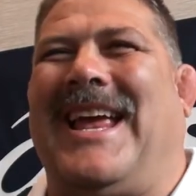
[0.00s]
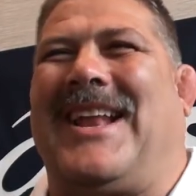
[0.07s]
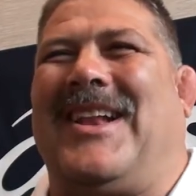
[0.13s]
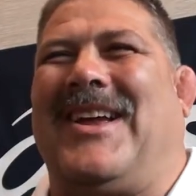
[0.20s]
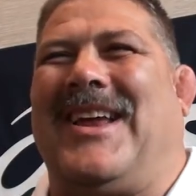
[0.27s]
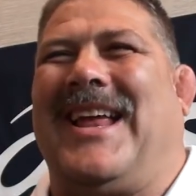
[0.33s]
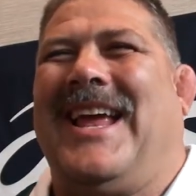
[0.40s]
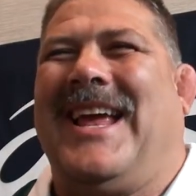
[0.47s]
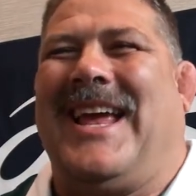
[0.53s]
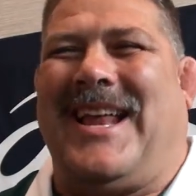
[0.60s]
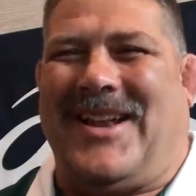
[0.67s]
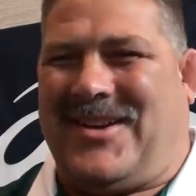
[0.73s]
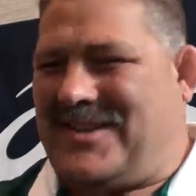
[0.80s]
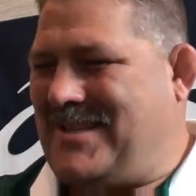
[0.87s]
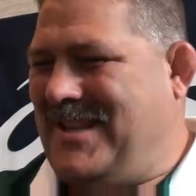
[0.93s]
Show me those. Looks,
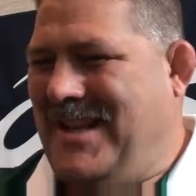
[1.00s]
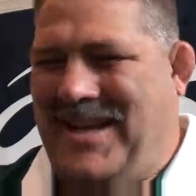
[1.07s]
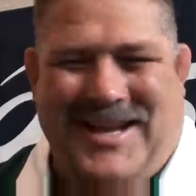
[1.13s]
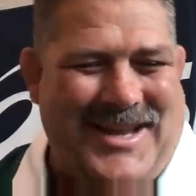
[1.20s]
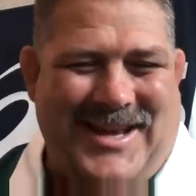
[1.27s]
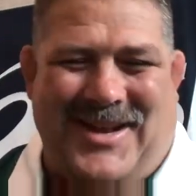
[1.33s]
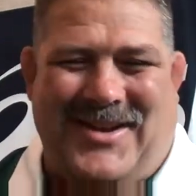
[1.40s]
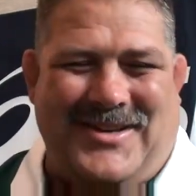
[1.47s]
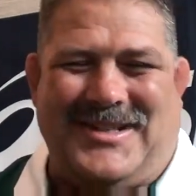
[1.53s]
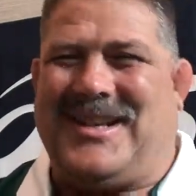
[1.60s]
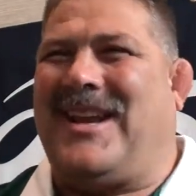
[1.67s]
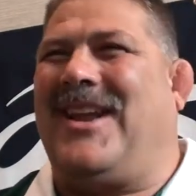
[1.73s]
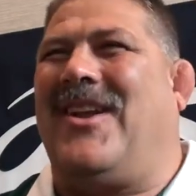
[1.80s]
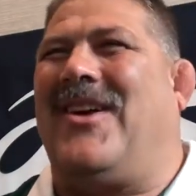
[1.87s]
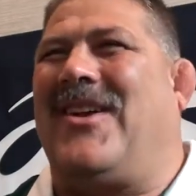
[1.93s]
Let me see that. Oh looks,
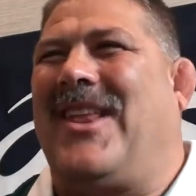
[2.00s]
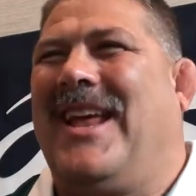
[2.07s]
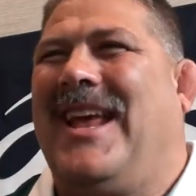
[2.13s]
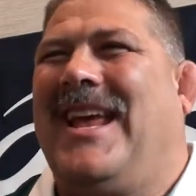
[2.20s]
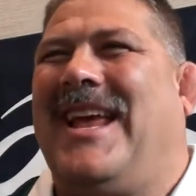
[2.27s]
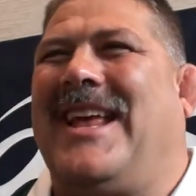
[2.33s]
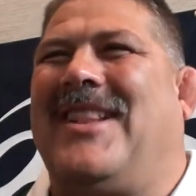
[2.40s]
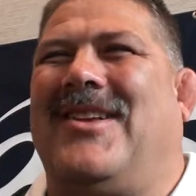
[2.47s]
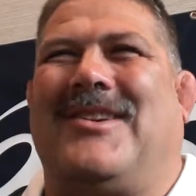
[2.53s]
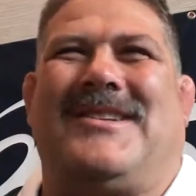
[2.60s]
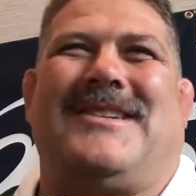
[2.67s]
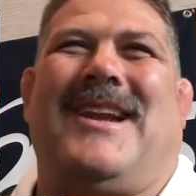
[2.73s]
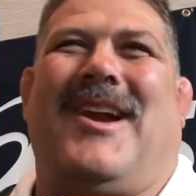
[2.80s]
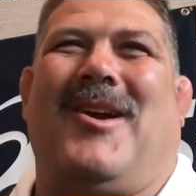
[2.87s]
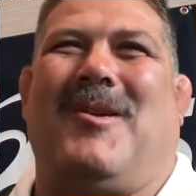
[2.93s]
my it goodness. It
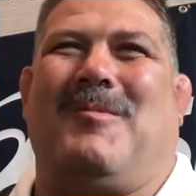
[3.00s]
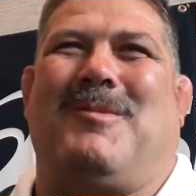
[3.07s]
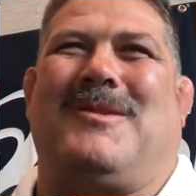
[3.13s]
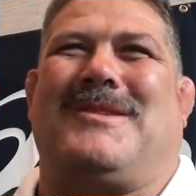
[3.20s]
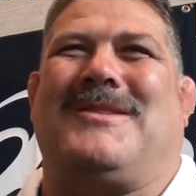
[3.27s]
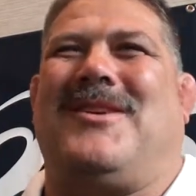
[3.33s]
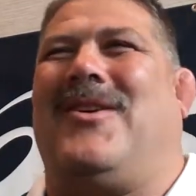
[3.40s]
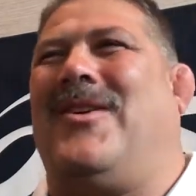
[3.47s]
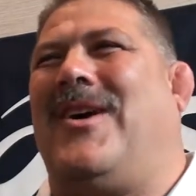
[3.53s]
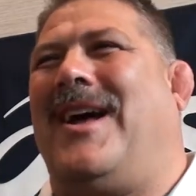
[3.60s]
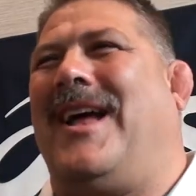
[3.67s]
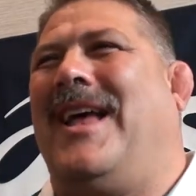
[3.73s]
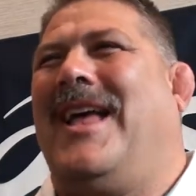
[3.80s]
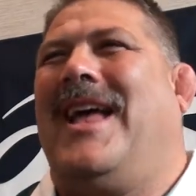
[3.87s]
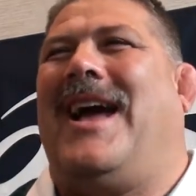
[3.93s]
looks terrible. So
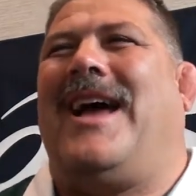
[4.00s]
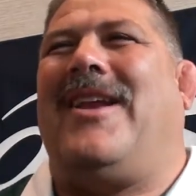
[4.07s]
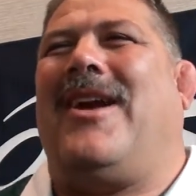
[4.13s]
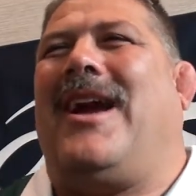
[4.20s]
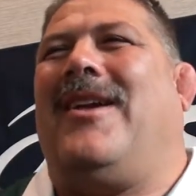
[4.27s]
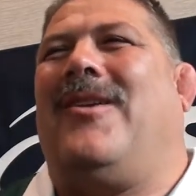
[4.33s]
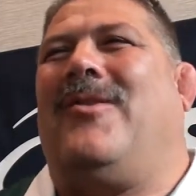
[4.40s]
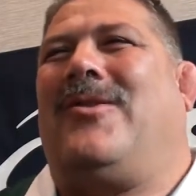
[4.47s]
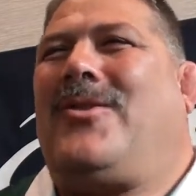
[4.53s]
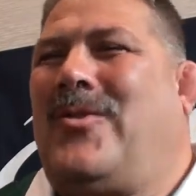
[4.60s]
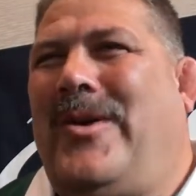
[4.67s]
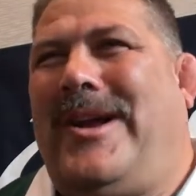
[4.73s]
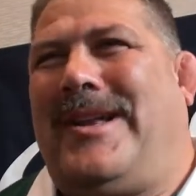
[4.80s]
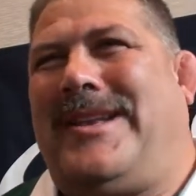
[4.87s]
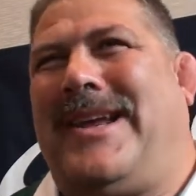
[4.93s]
uh, I, I, don't
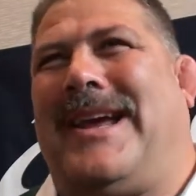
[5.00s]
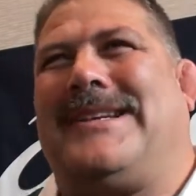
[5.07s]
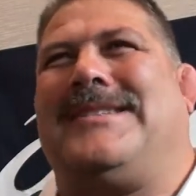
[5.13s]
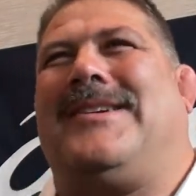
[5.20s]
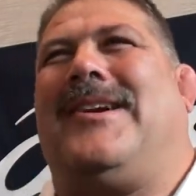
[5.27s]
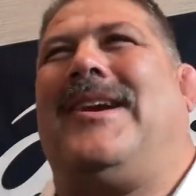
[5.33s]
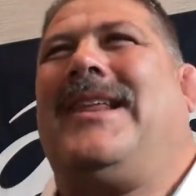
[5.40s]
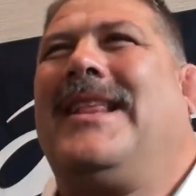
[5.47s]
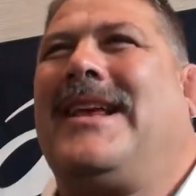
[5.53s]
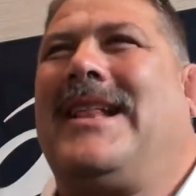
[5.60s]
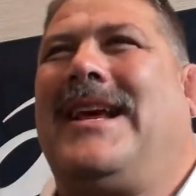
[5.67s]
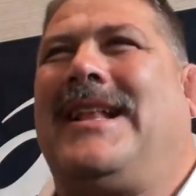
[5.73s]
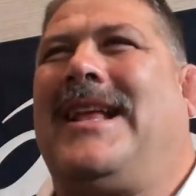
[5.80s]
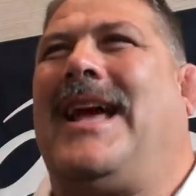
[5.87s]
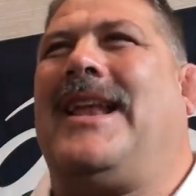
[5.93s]
tweet, text, or anything
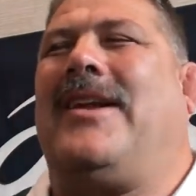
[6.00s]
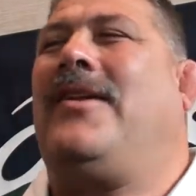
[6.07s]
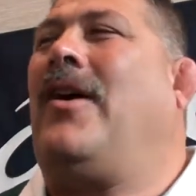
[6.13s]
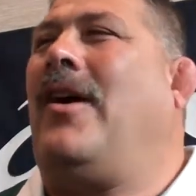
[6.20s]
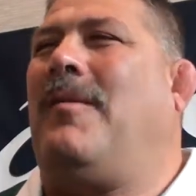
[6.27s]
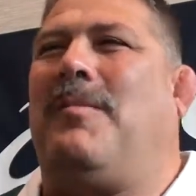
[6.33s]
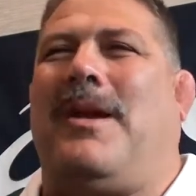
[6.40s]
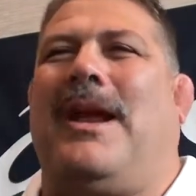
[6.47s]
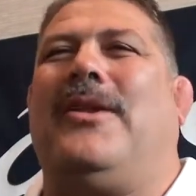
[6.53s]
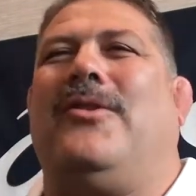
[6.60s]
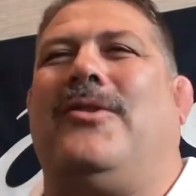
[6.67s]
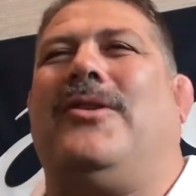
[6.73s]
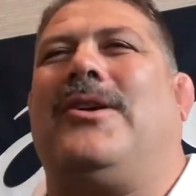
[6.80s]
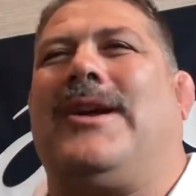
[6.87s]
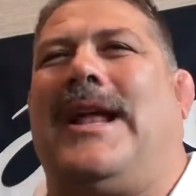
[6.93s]
like that a ton, but I
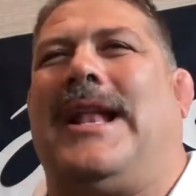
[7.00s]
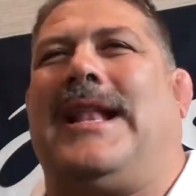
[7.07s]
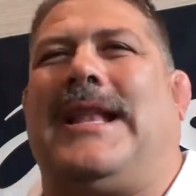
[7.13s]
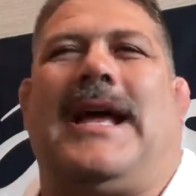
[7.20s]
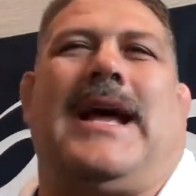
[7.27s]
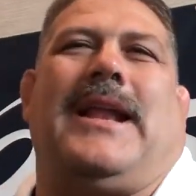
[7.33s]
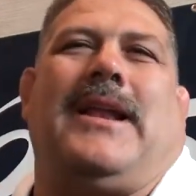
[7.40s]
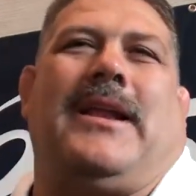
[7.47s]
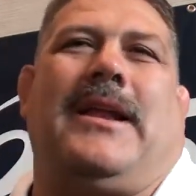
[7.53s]
do look at a lot.